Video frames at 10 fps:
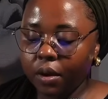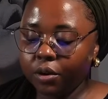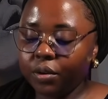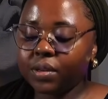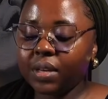
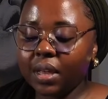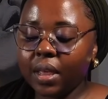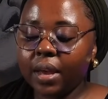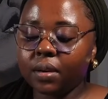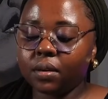do you see
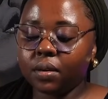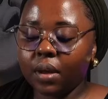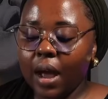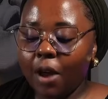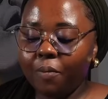that
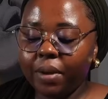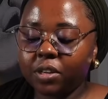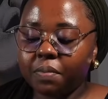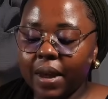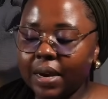how
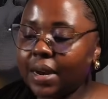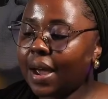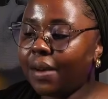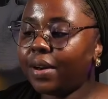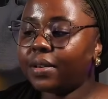much money
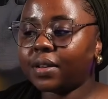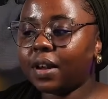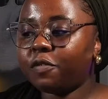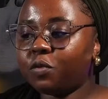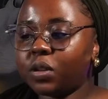now he's
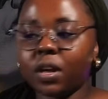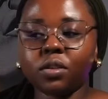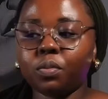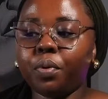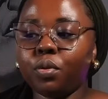left with,
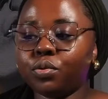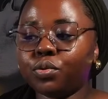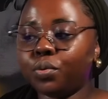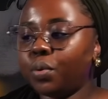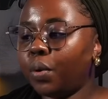as
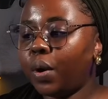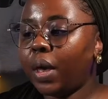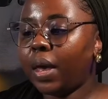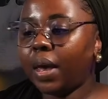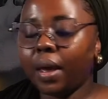opposed to
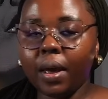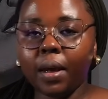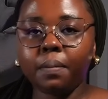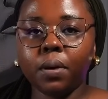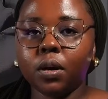
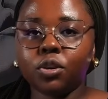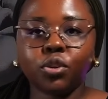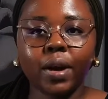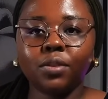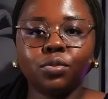him
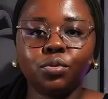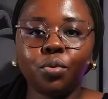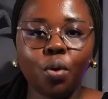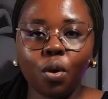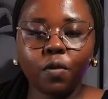trying to
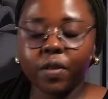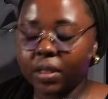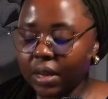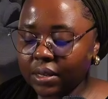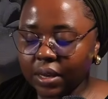do all of the
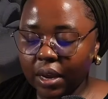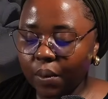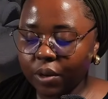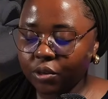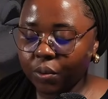things that
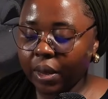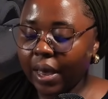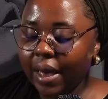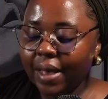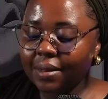he was doing?
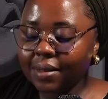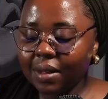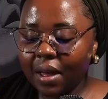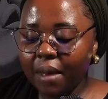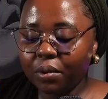He's
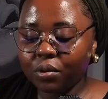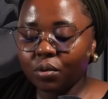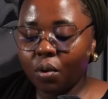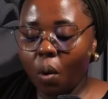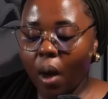still able
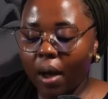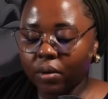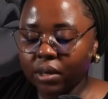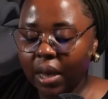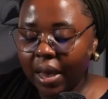to go
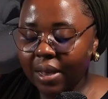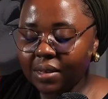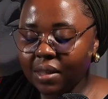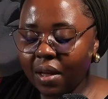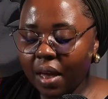out. He's
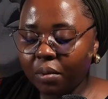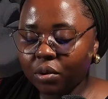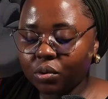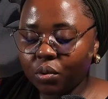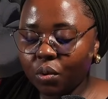still
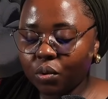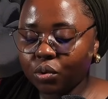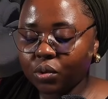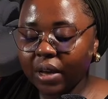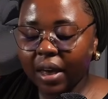able to
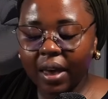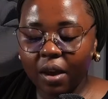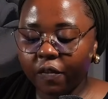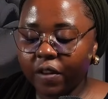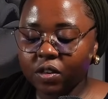take
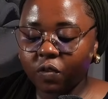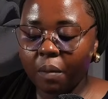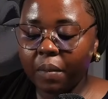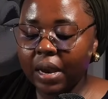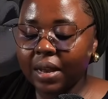care of his
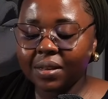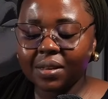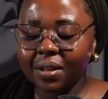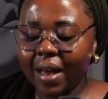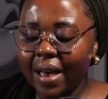family. He
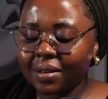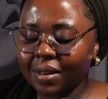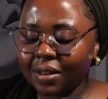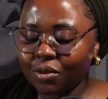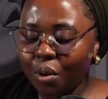still
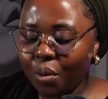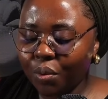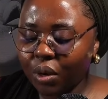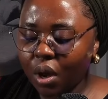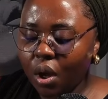has his
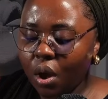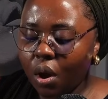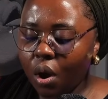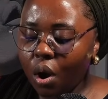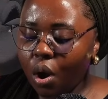own.
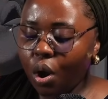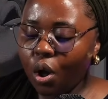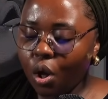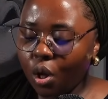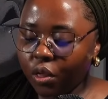
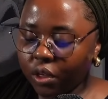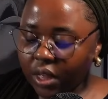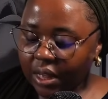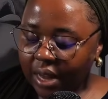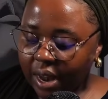Oh, the
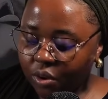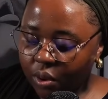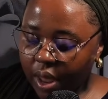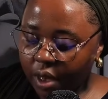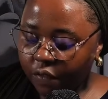thing that I
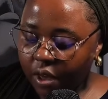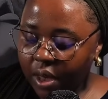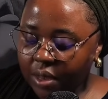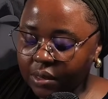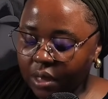don't have
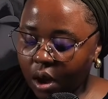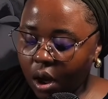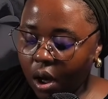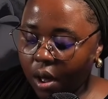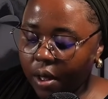here is the
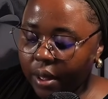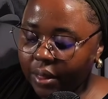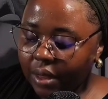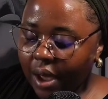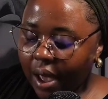car.
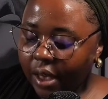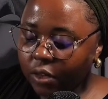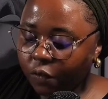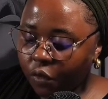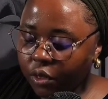The car
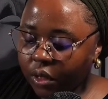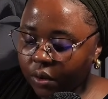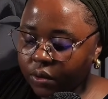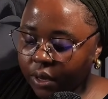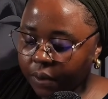is
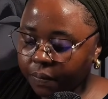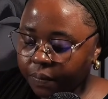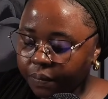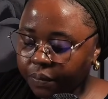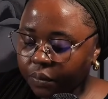4,000.
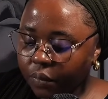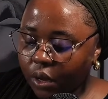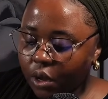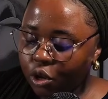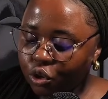
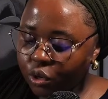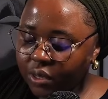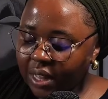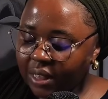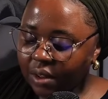So
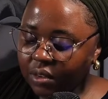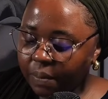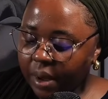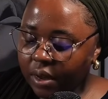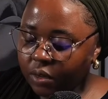
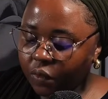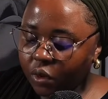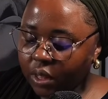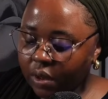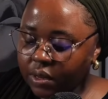10,000 minus
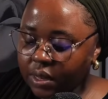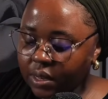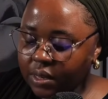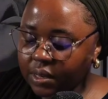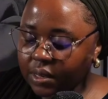4,000,
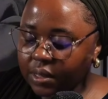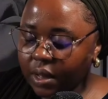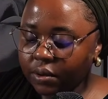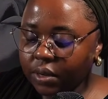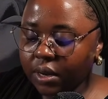that's
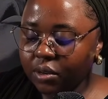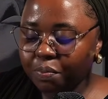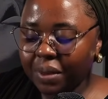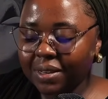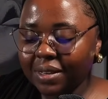6,000.
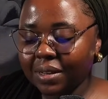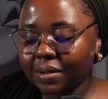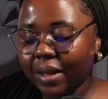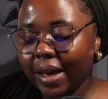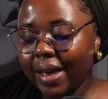But
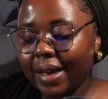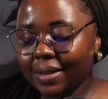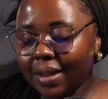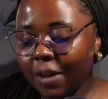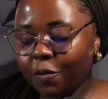still,
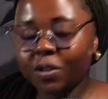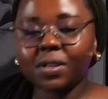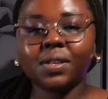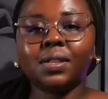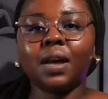he's left with
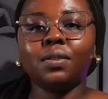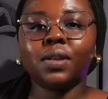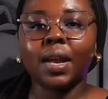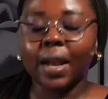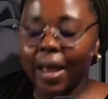
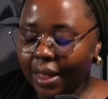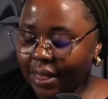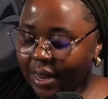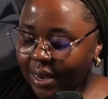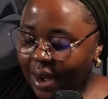6,000
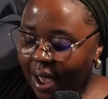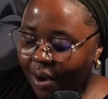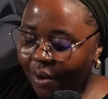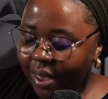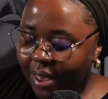that
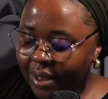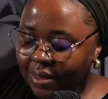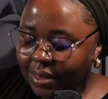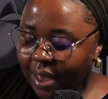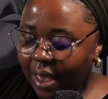now he
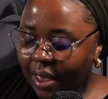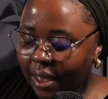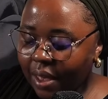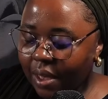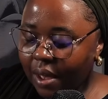can
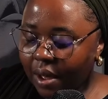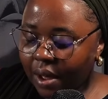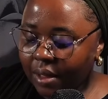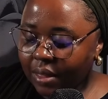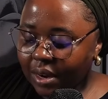say
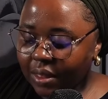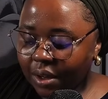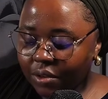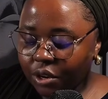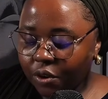
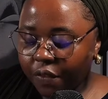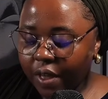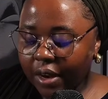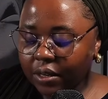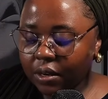3,000 of
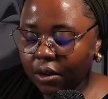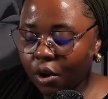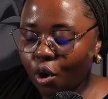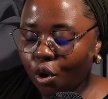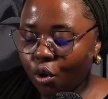that
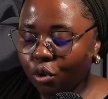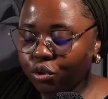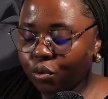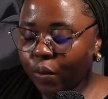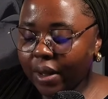
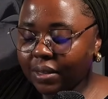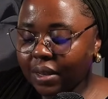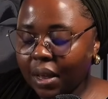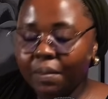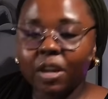goes
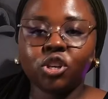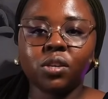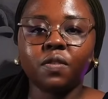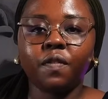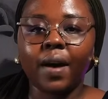towards
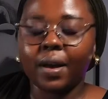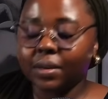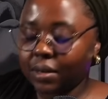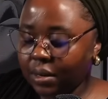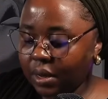emergency fund.